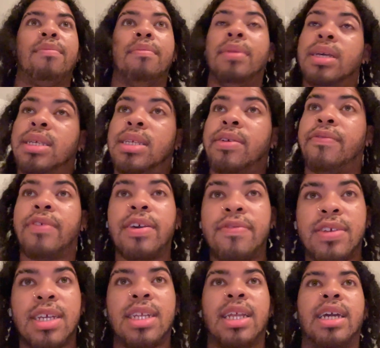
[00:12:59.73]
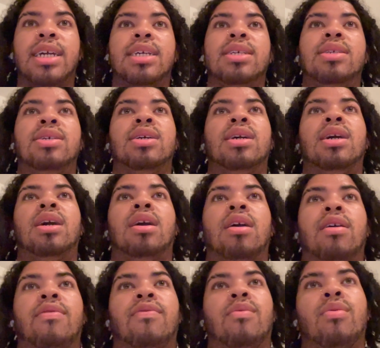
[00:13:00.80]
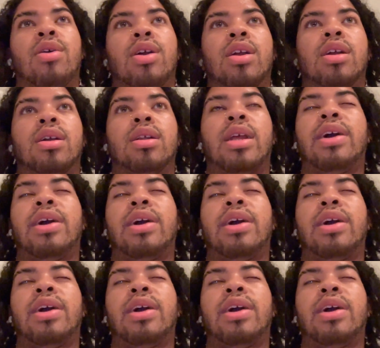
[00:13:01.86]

missed 15 days of work.